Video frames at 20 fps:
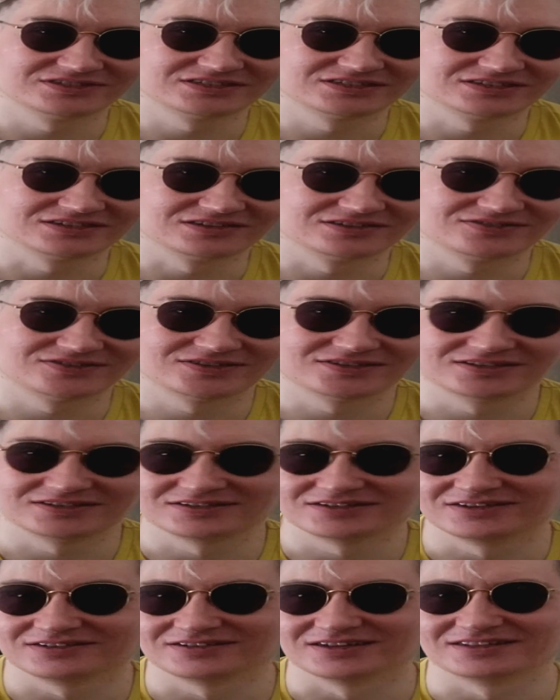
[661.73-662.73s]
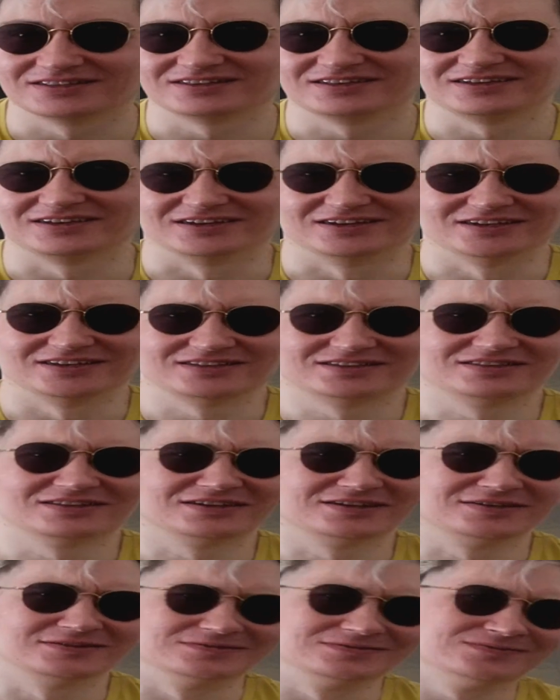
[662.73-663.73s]
us at any
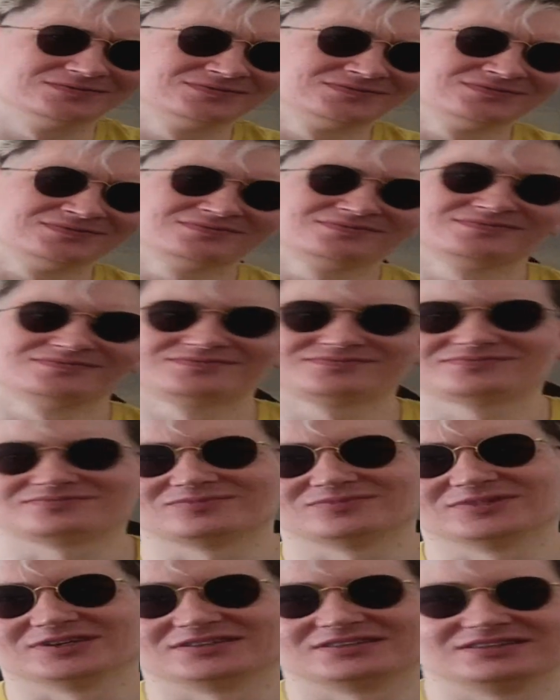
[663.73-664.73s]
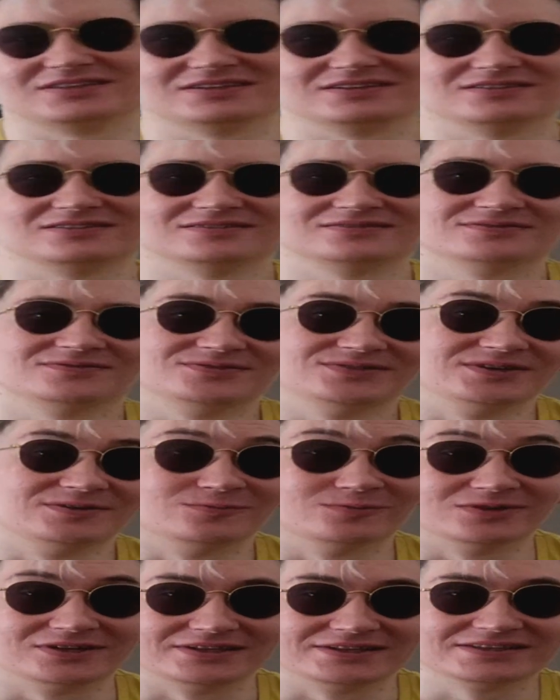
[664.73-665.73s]
time. But he
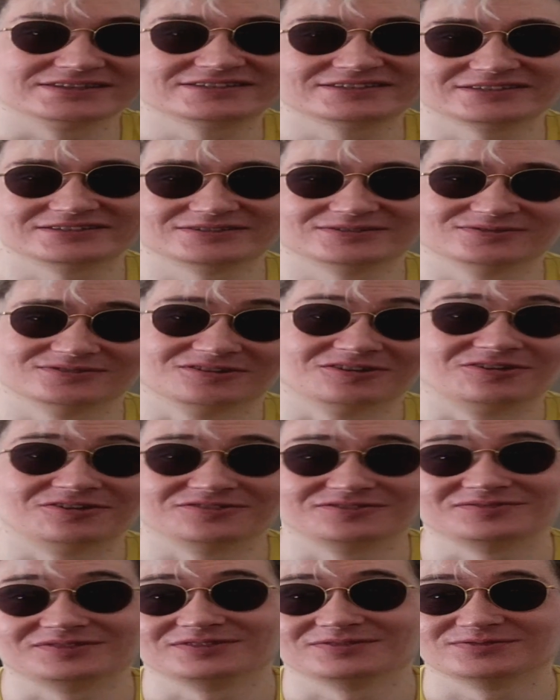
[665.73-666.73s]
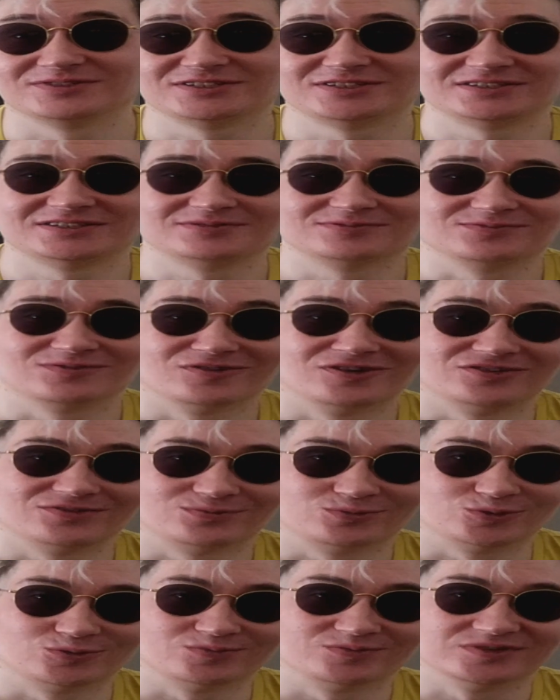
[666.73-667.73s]
wants, or this
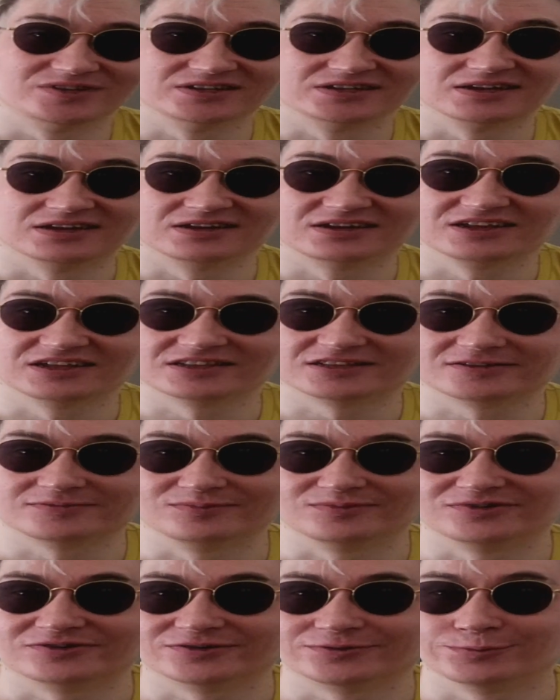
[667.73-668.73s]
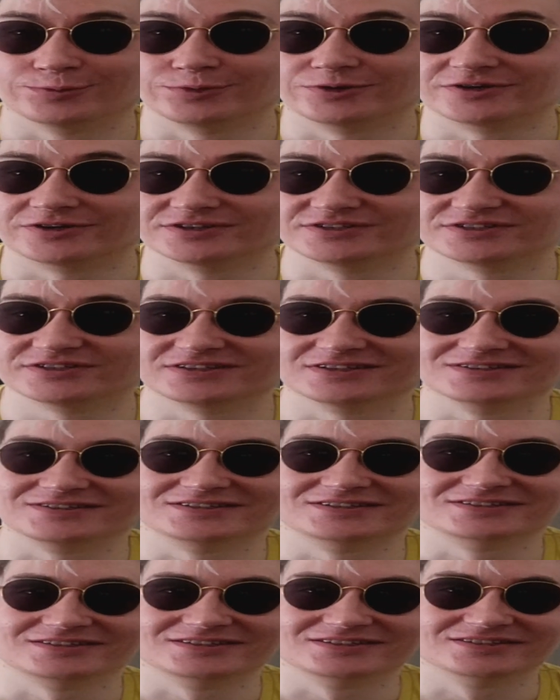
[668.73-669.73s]
world would be a lot more worse
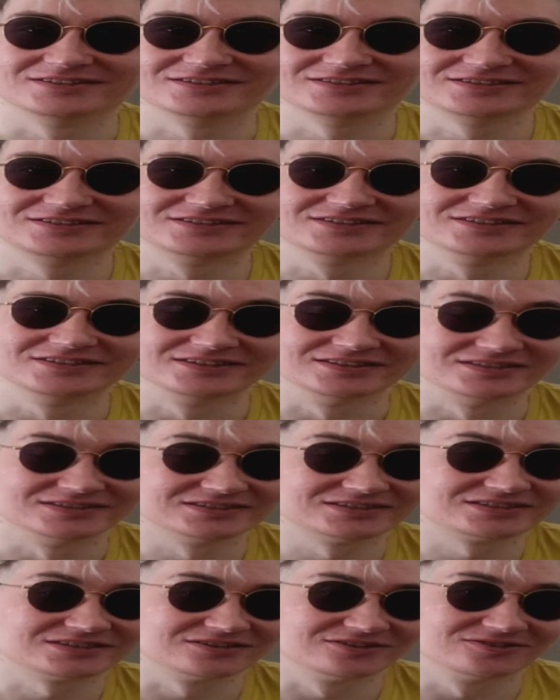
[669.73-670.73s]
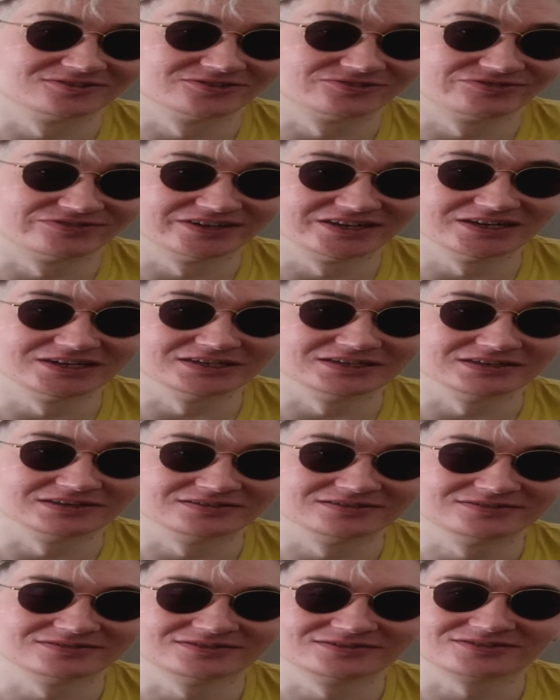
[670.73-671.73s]
than it is. It's
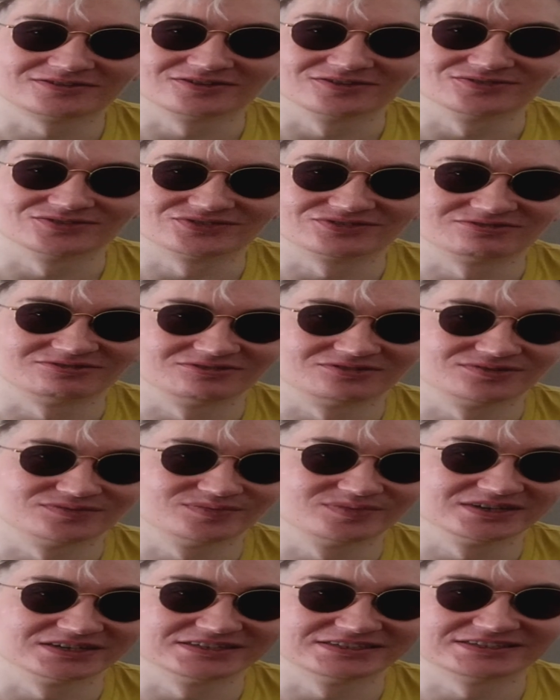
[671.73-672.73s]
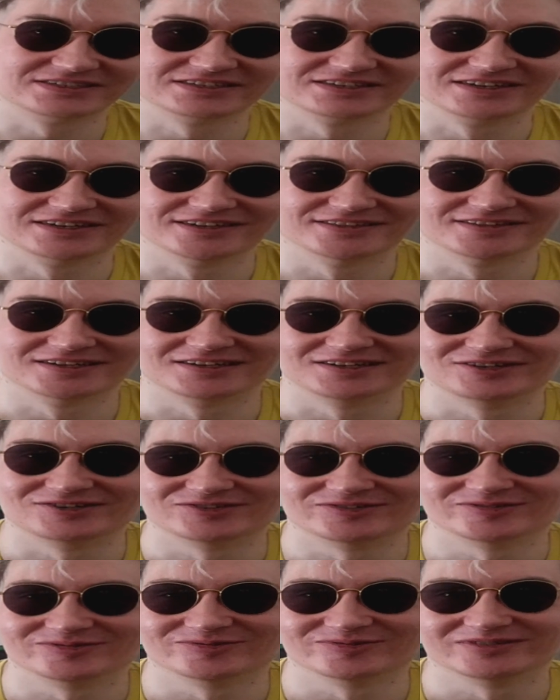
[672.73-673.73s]
already controlled by Satan
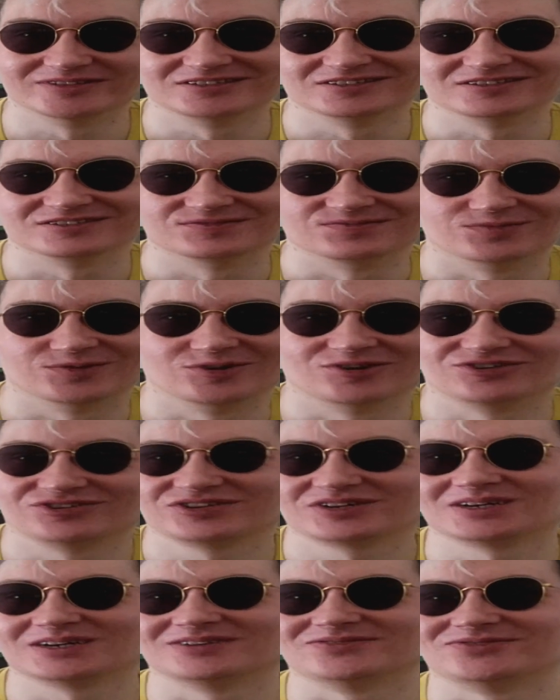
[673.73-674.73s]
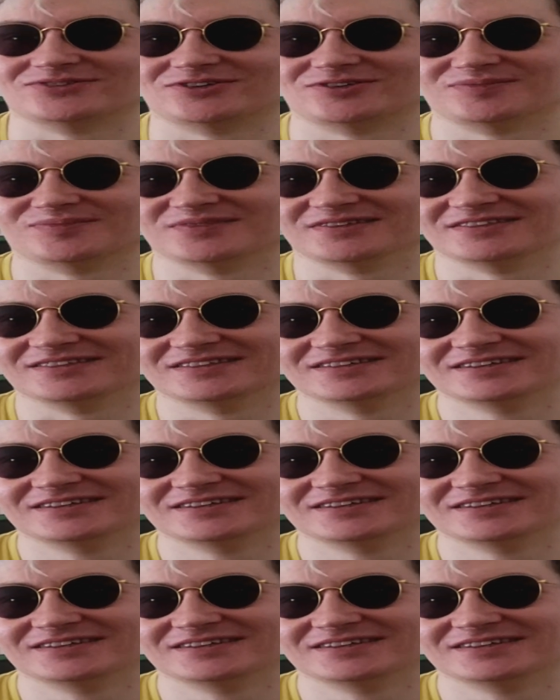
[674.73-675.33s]
through his world government.